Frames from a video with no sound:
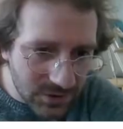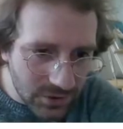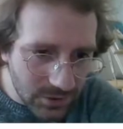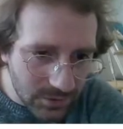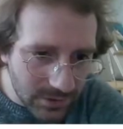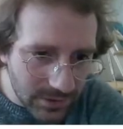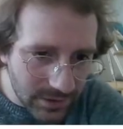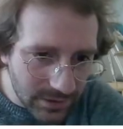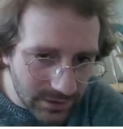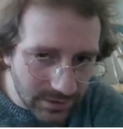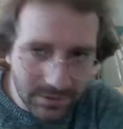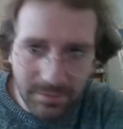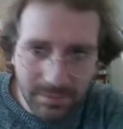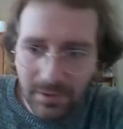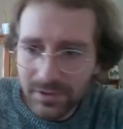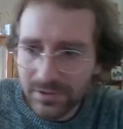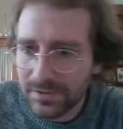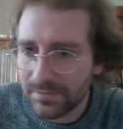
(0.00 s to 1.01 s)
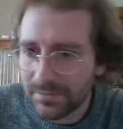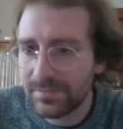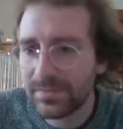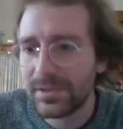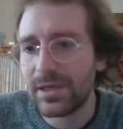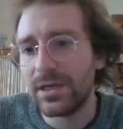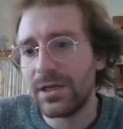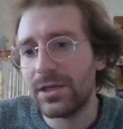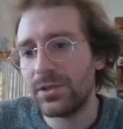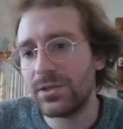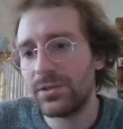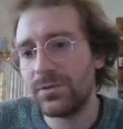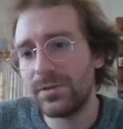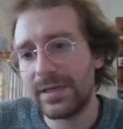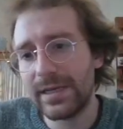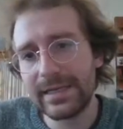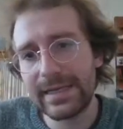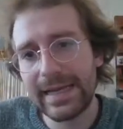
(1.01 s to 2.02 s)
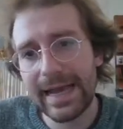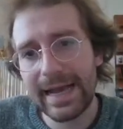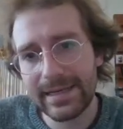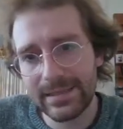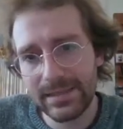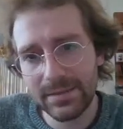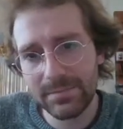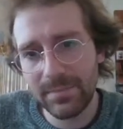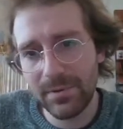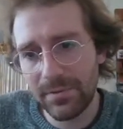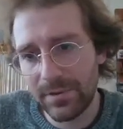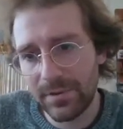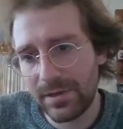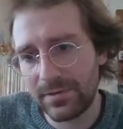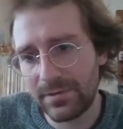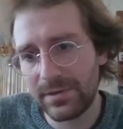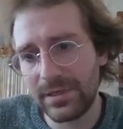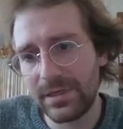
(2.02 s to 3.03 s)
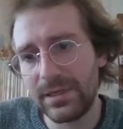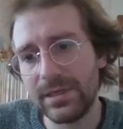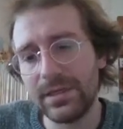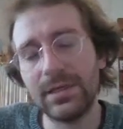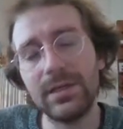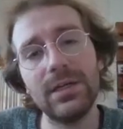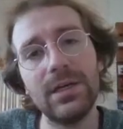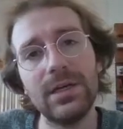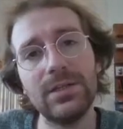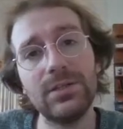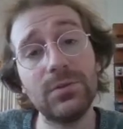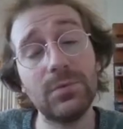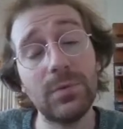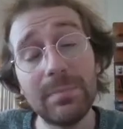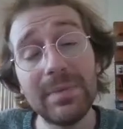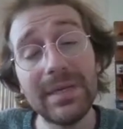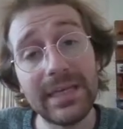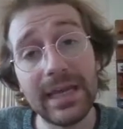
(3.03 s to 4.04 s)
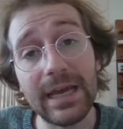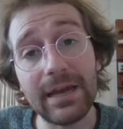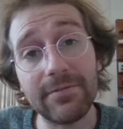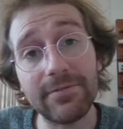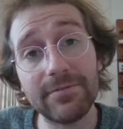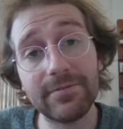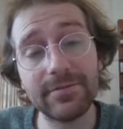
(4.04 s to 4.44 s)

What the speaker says: 2 here on the bottom, you'll get access both here and here to a PDF.